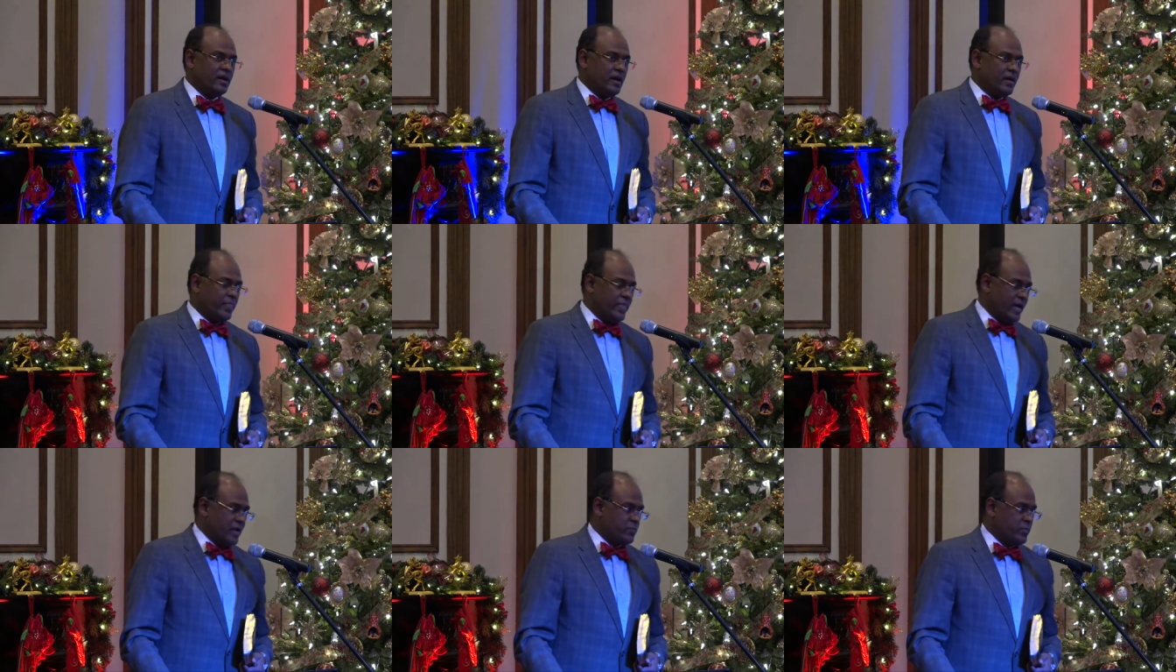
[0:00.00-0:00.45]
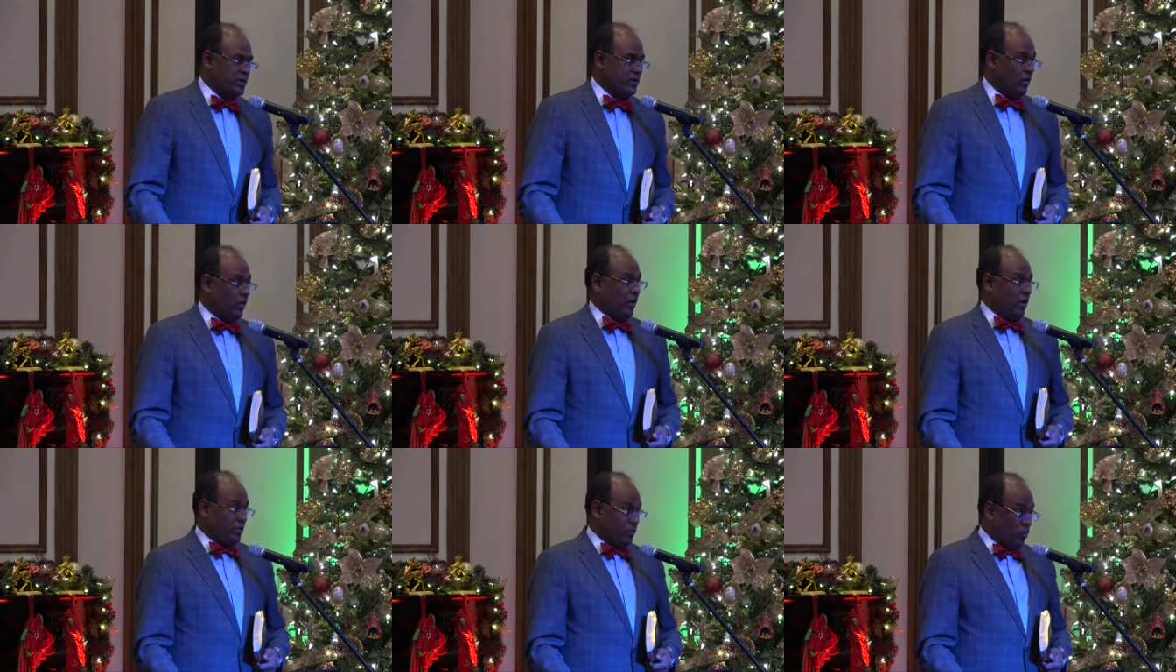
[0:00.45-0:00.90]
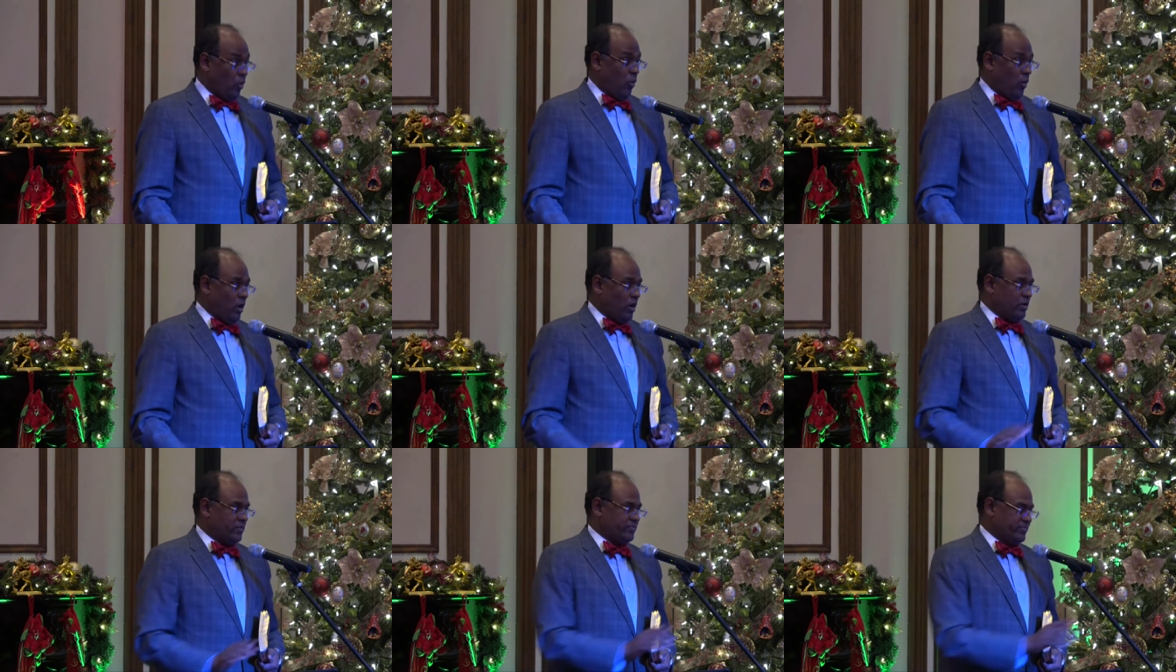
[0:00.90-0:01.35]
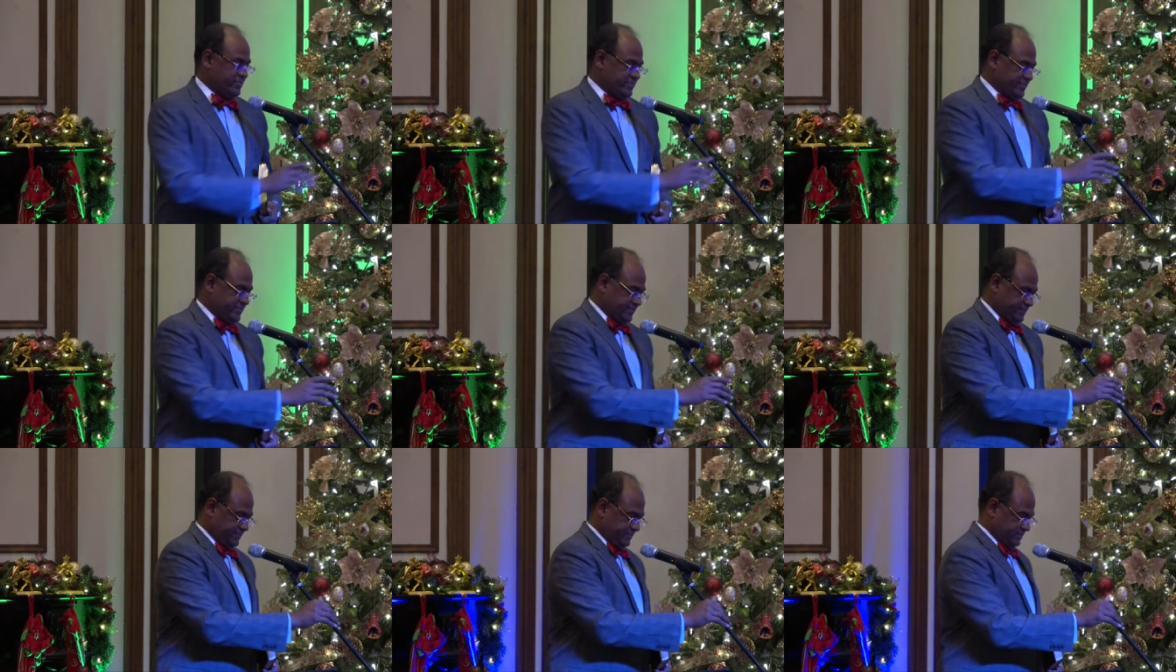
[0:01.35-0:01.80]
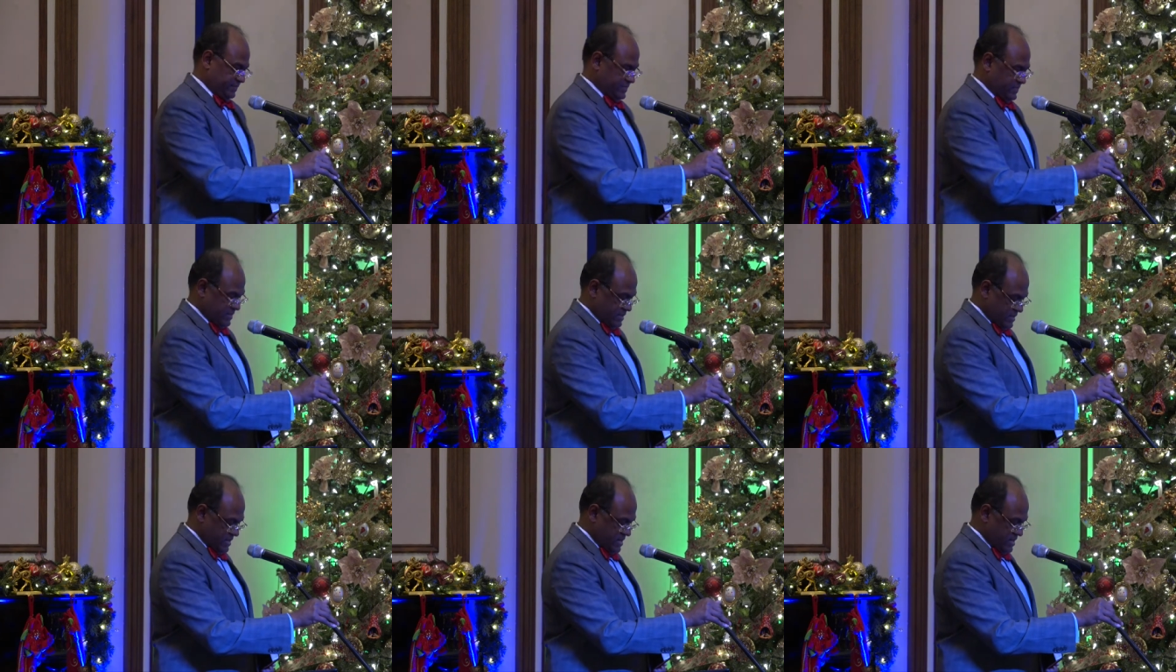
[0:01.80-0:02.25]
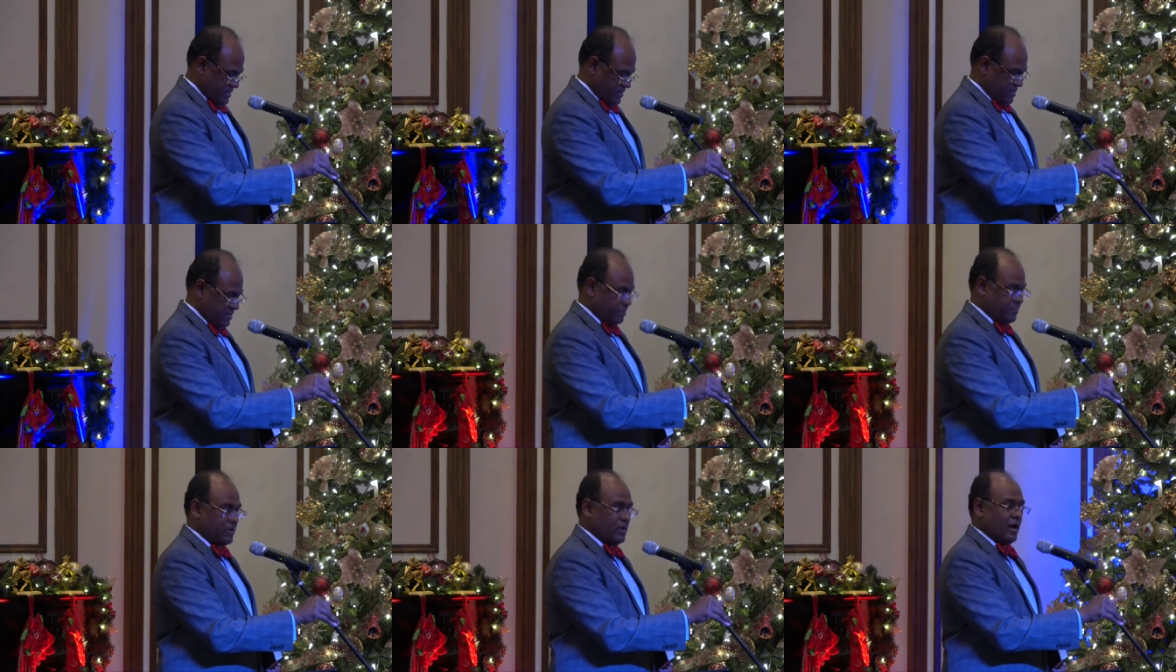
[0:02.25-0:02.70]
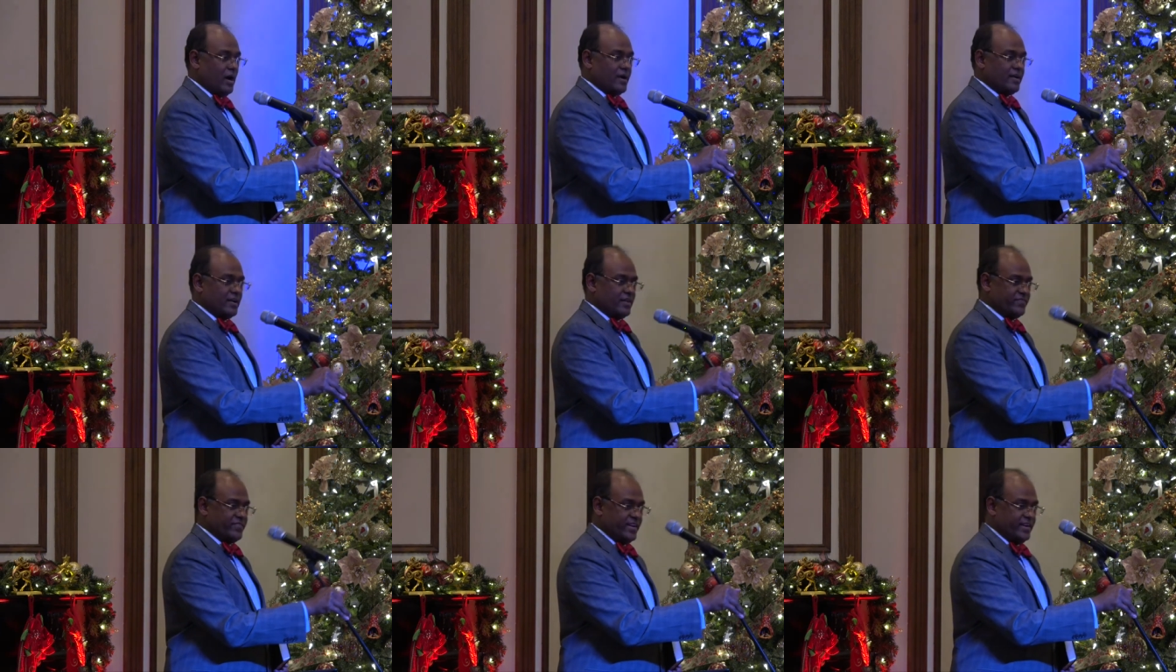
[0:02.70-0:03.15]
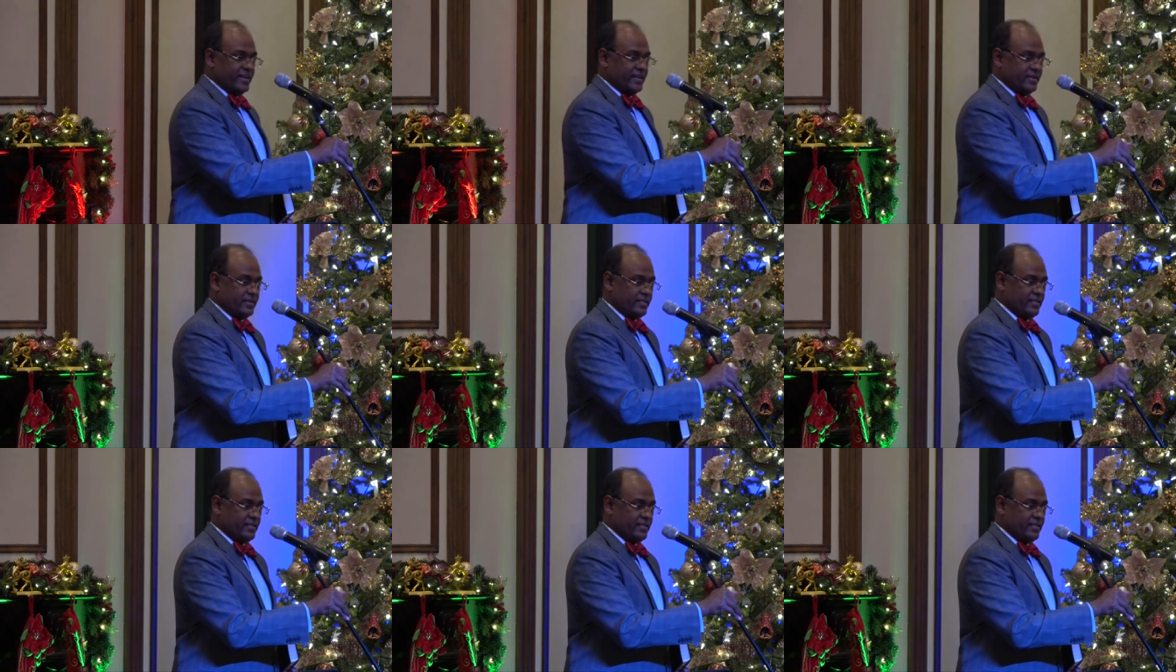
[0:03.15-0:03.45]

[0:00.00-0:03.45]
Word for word: that we all know of in the Garden of Eden.